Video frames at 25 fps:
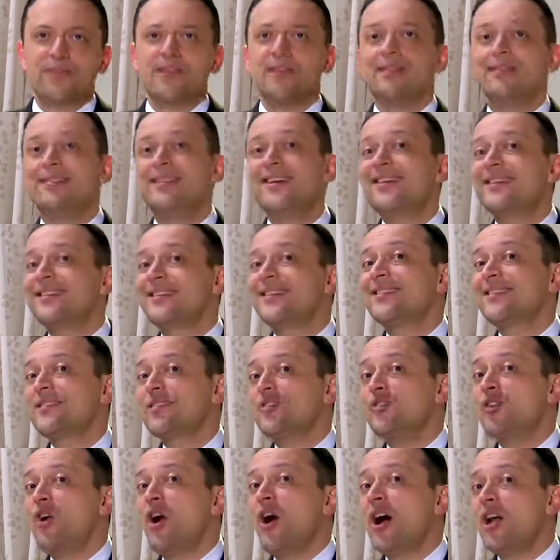This is
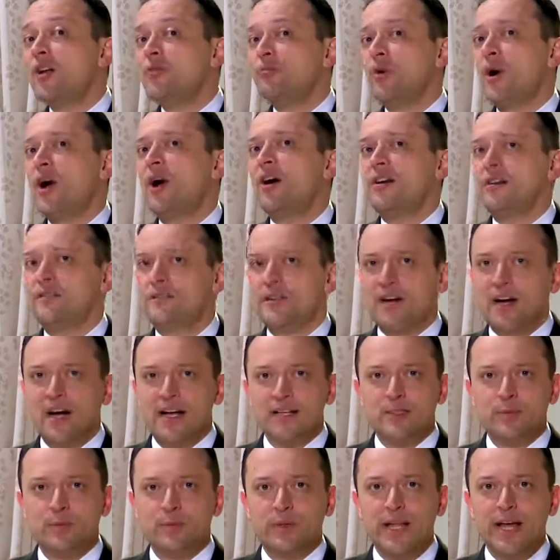not part of
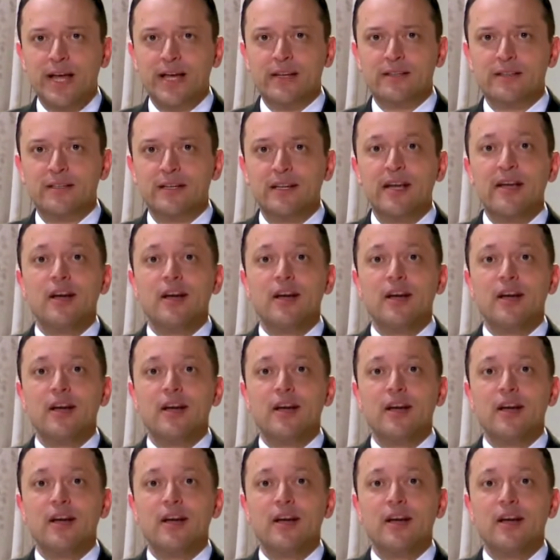God's plan.